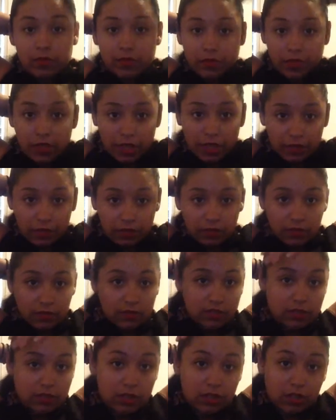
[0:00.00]
Okay,
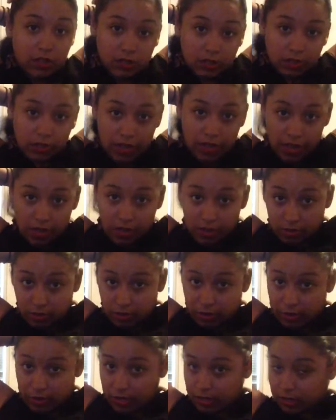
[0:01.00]
so now
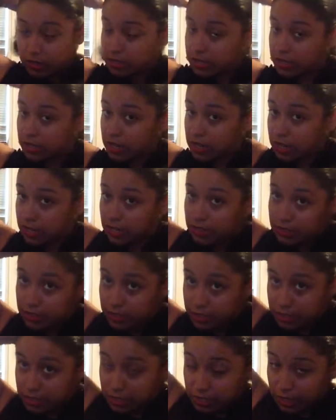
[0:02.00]
like you see it
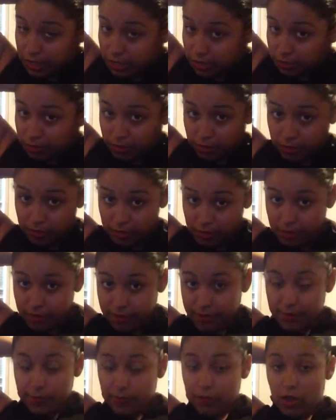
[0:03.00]
sleek
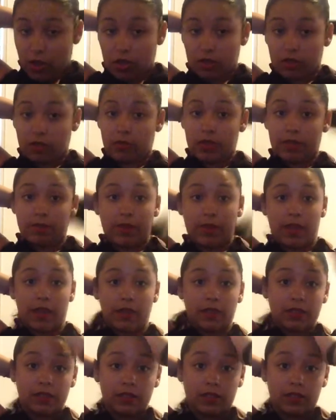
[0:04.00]
all the way back,